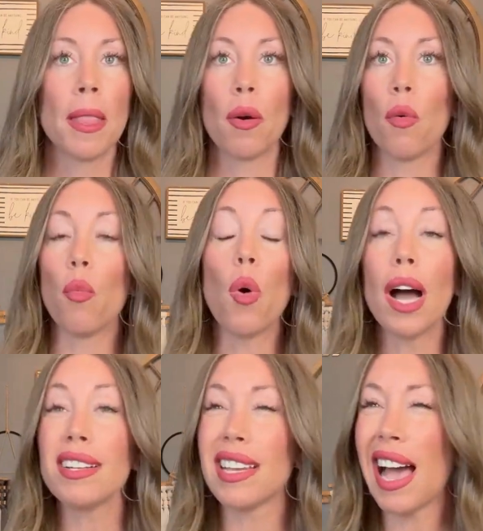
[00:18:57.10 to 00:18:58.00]

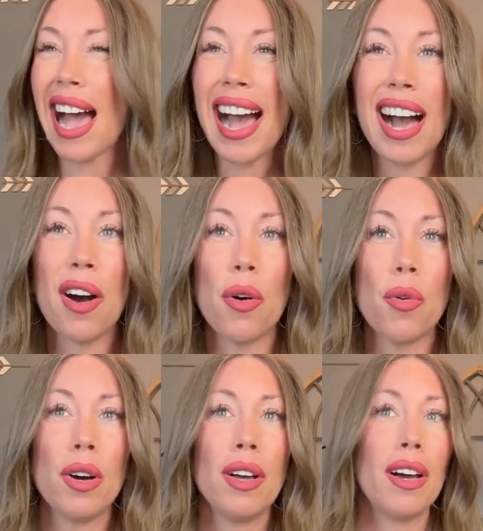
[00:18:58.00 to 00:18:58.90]
what,
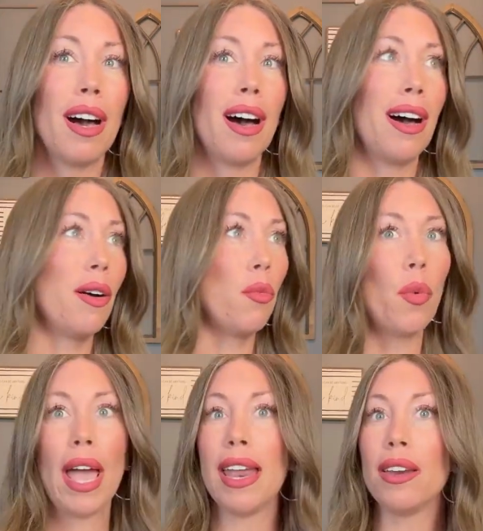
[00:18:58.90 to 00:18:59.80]
how,
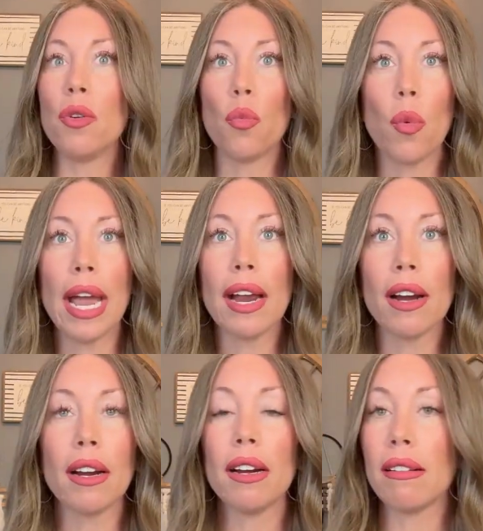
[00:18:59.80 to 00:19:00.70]
when,
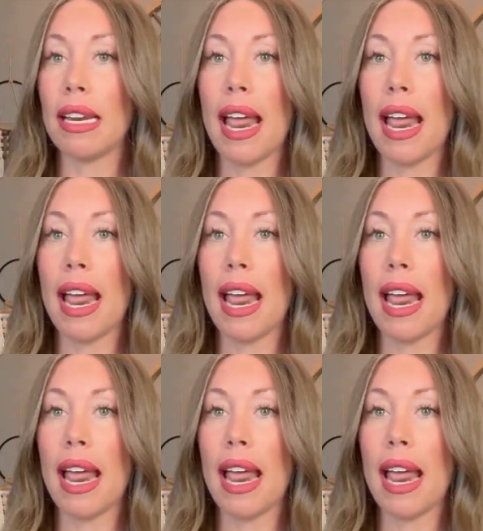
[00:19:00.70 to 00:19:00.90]
where, and